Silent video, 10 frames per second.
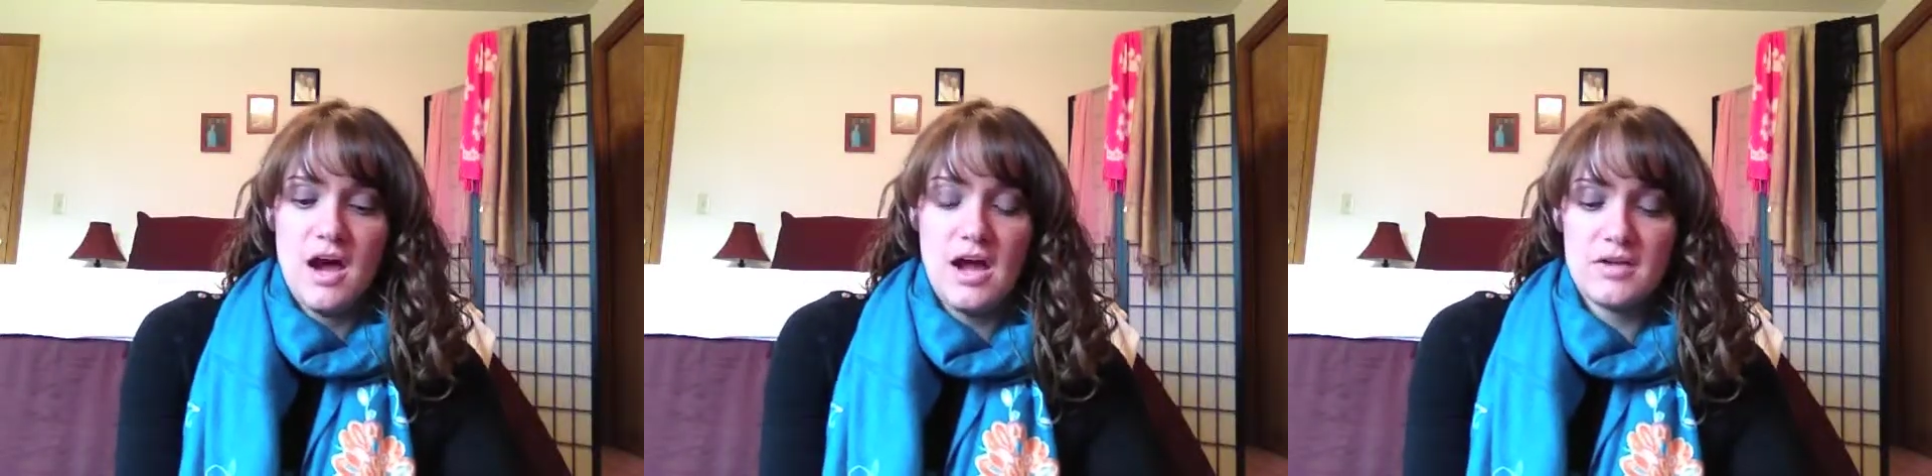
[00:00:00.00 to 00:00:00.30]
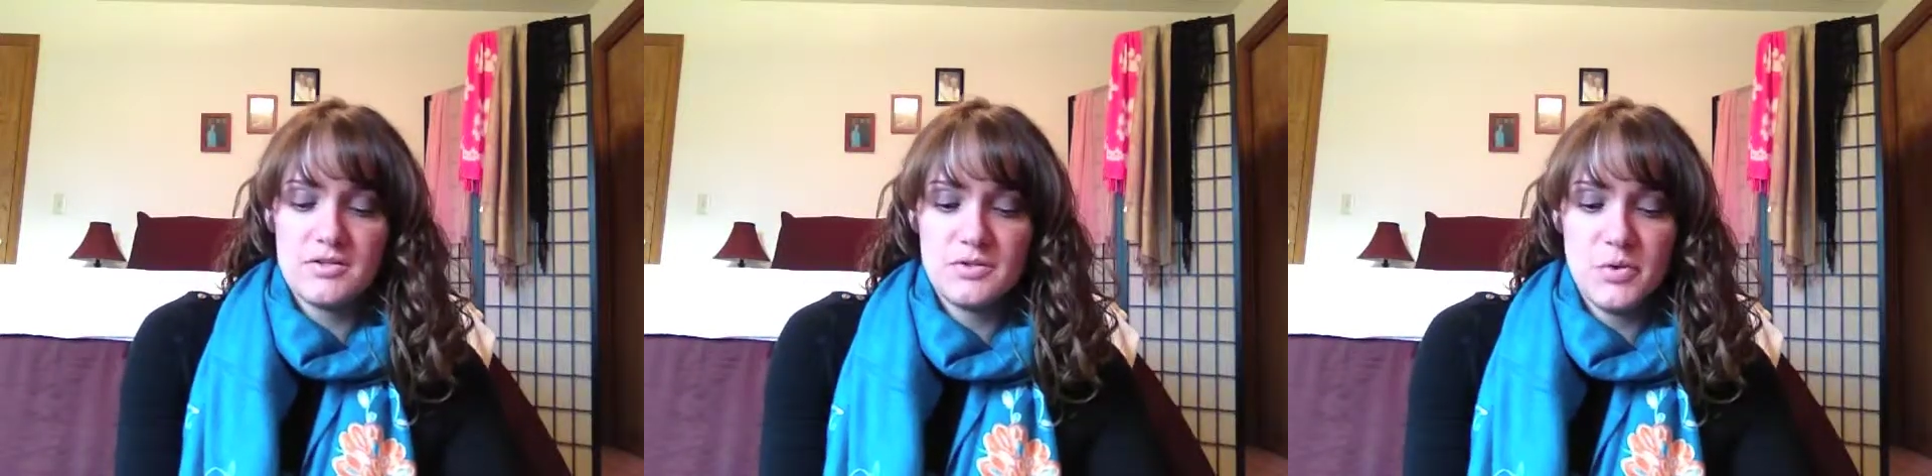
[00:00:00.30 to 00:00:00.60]

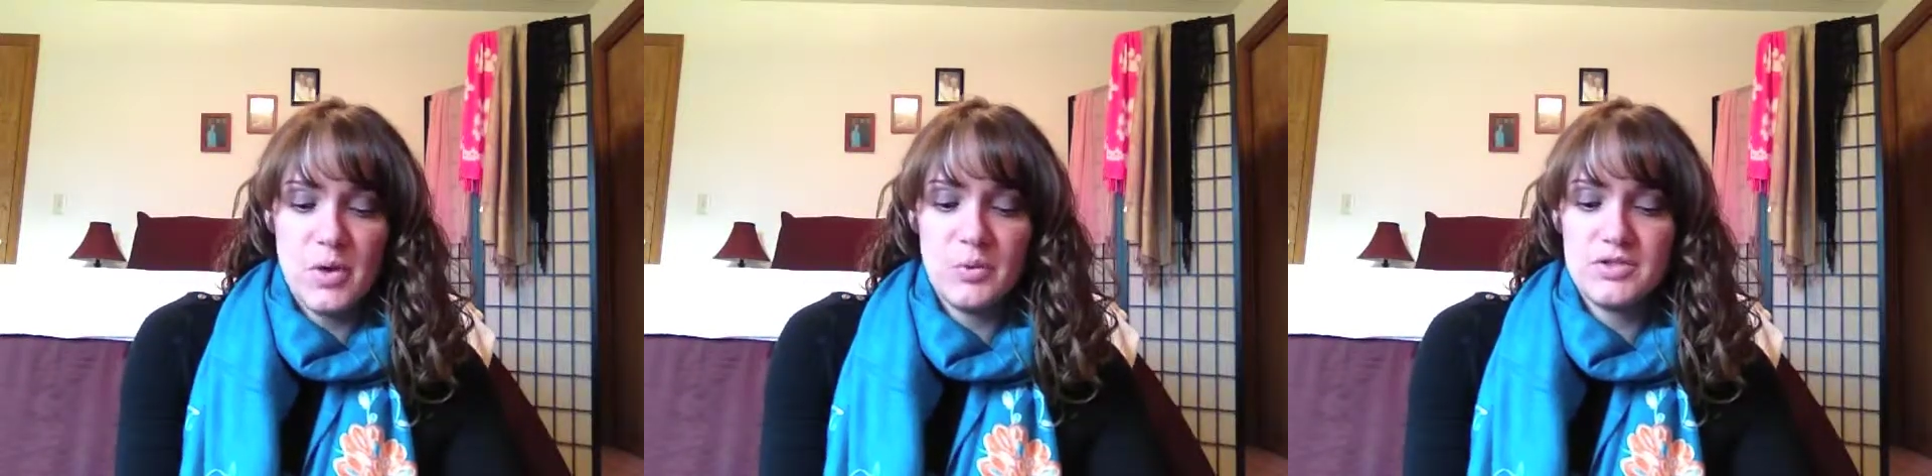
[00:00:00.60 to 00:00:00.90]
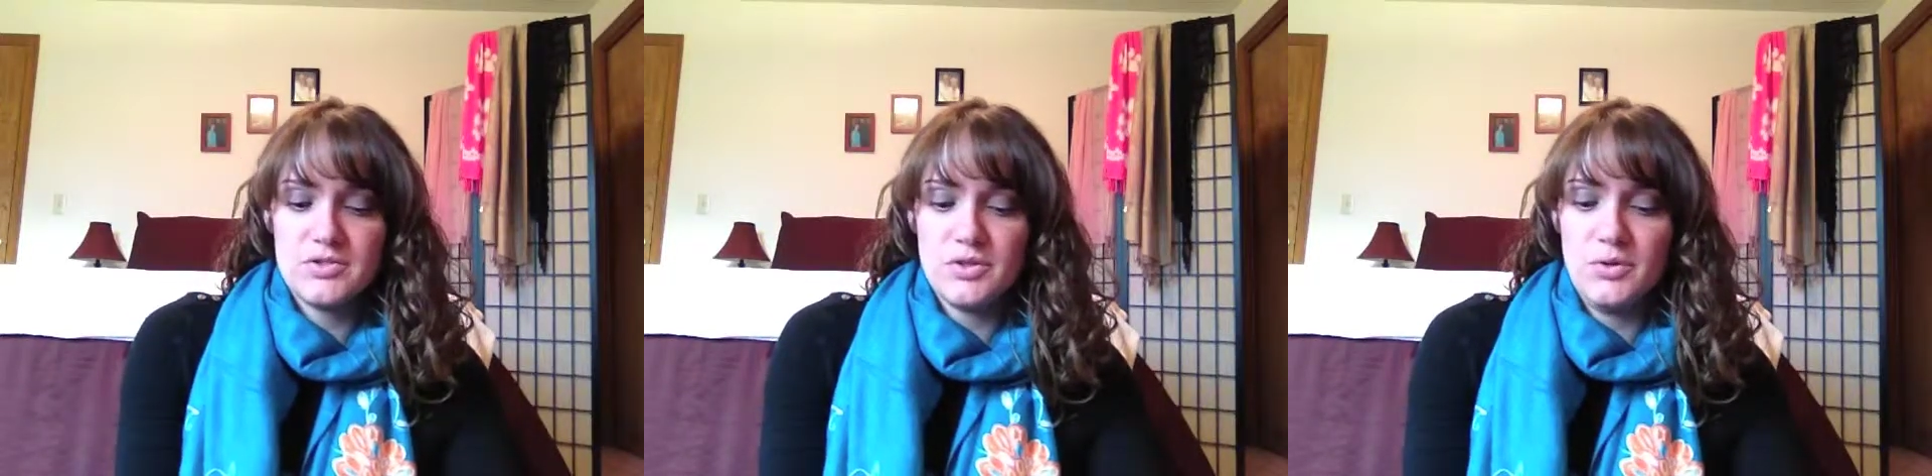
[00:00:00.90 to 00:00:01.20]
I
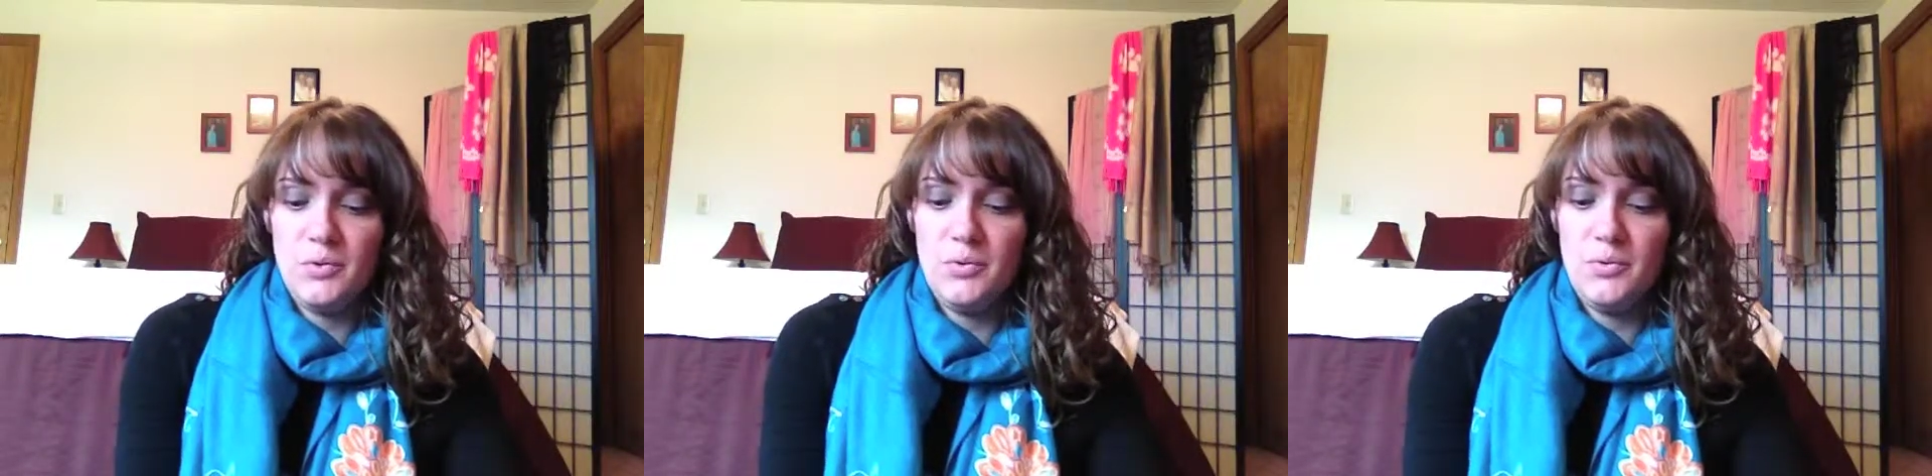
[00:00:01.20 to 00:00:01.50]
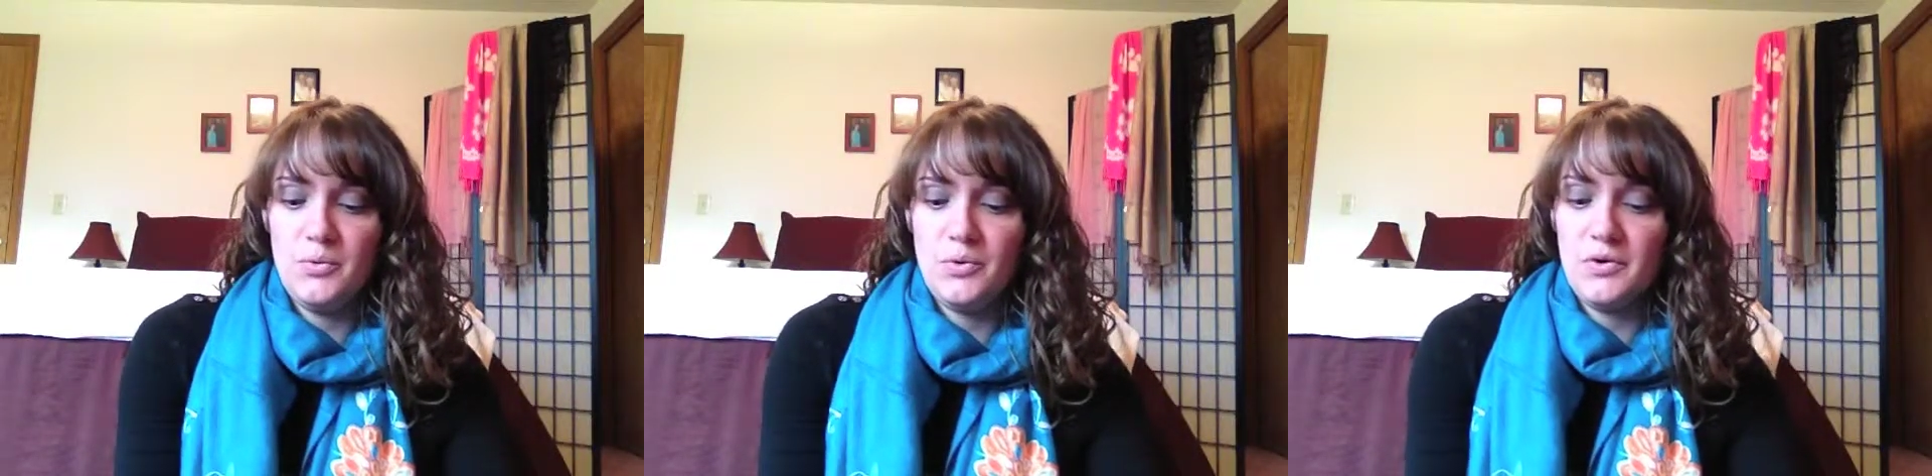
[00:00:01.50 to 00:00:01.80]
went
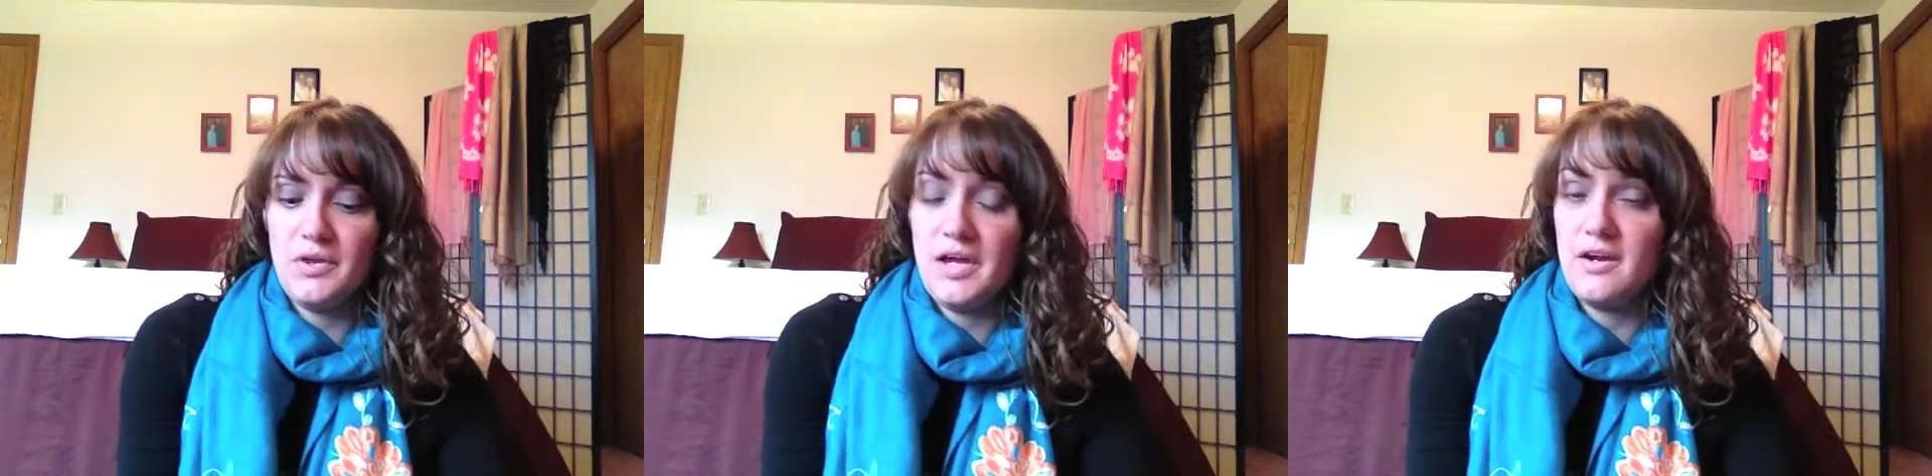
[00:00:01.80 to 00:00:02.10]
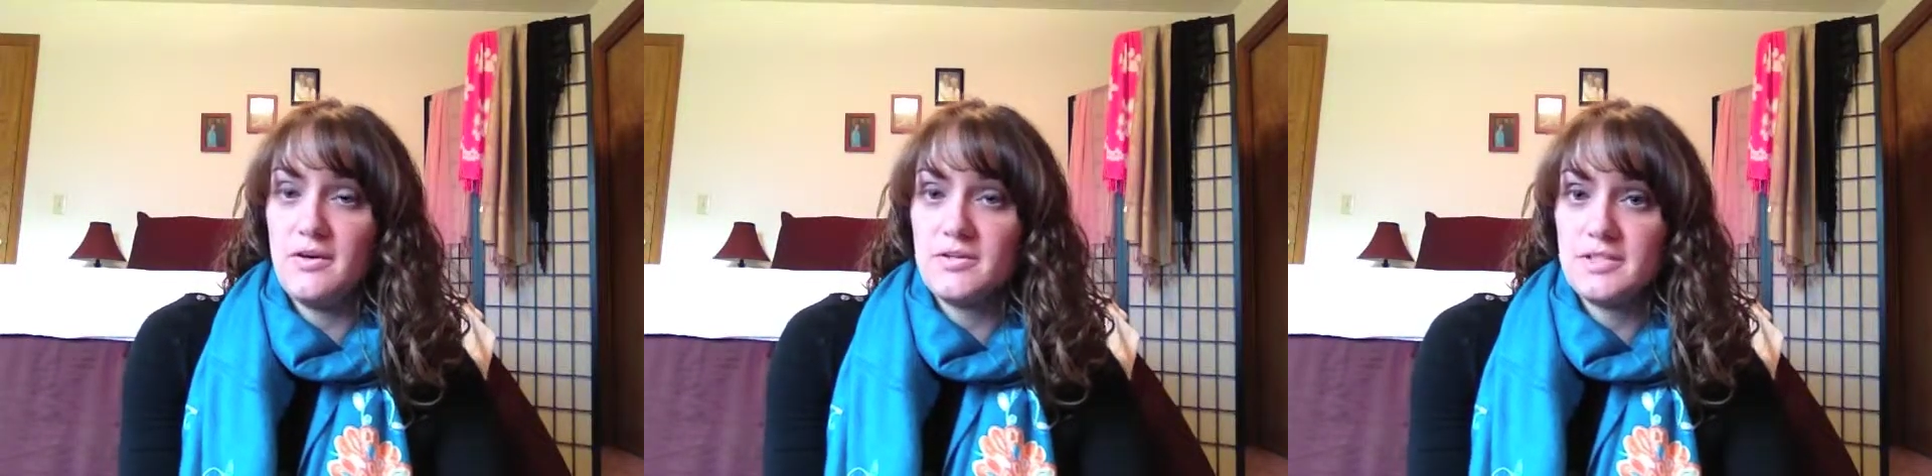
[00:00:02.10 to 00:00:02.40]
to
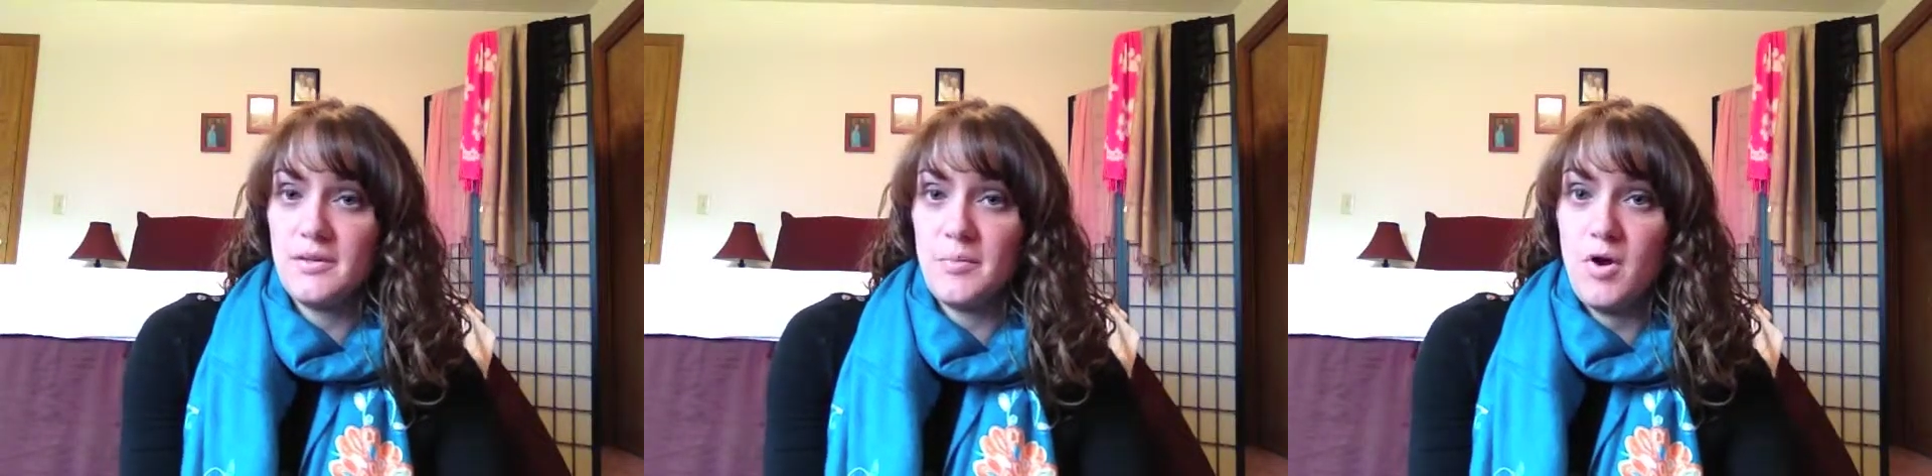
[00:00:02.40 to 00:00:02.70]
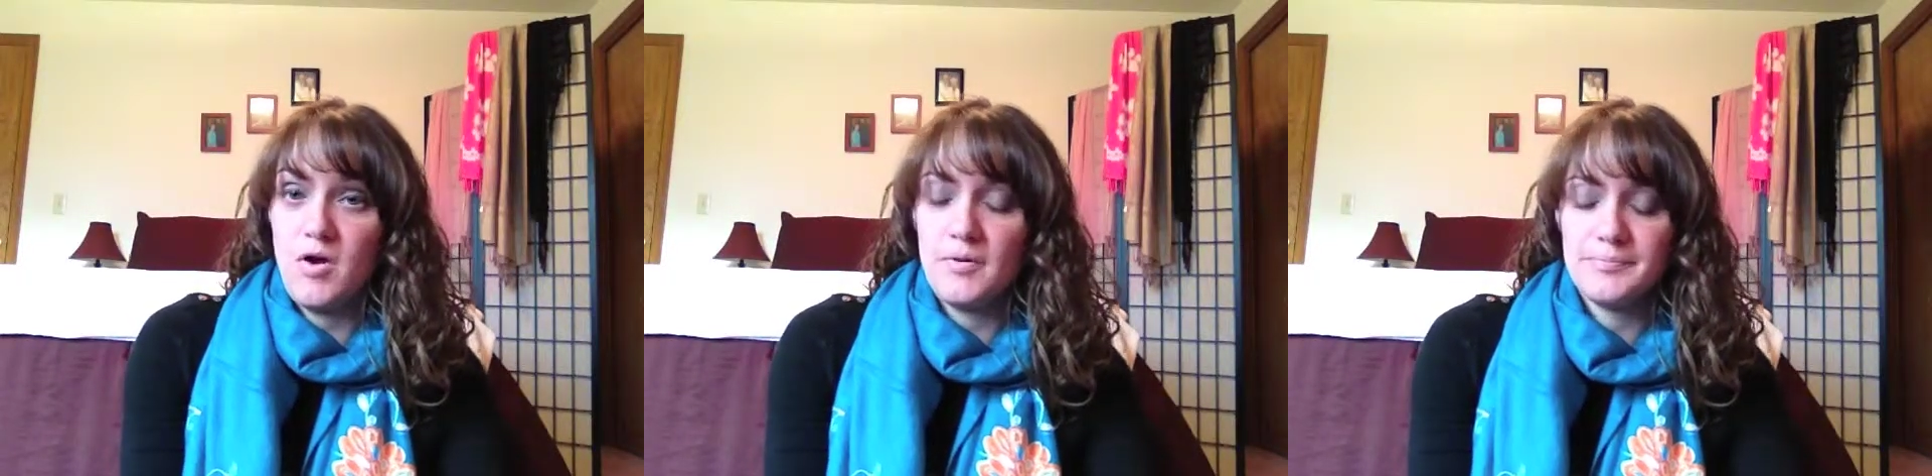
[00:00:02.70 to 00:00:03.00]
Claire's in the
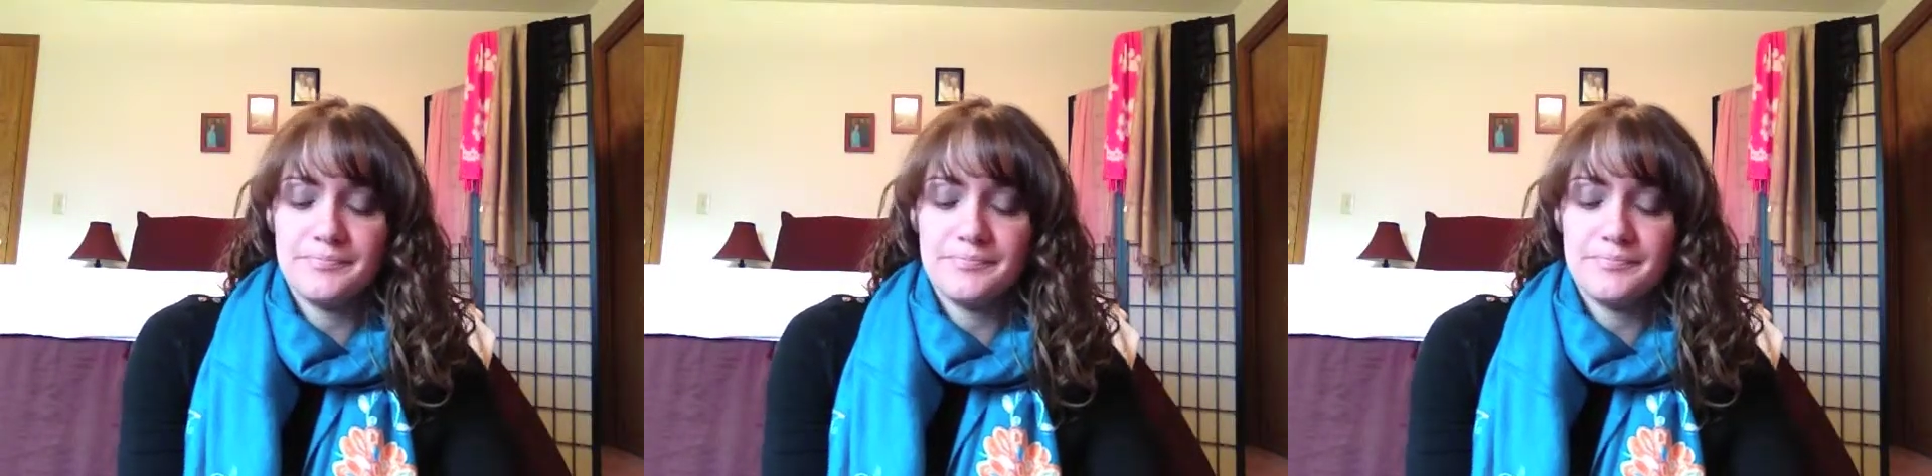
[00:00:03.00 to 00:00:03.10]
mall.